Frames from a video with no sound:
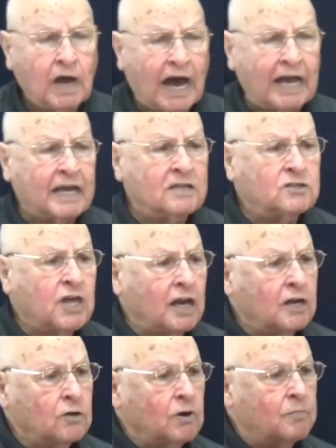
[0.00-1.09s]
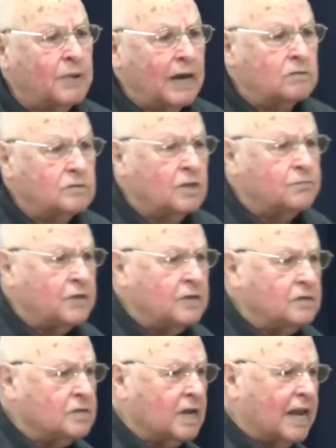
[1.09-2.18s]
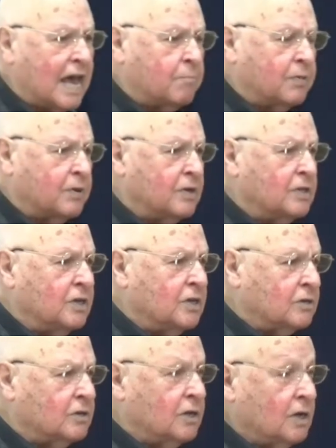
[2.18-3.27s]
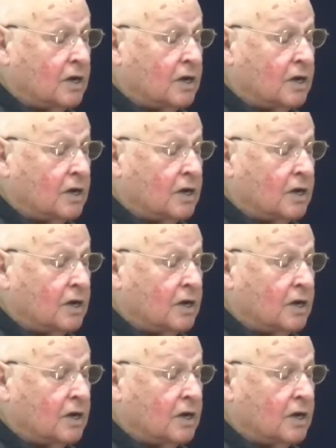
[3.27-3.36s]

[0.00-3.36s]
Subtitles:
I can tell you about the things that happen in the earth.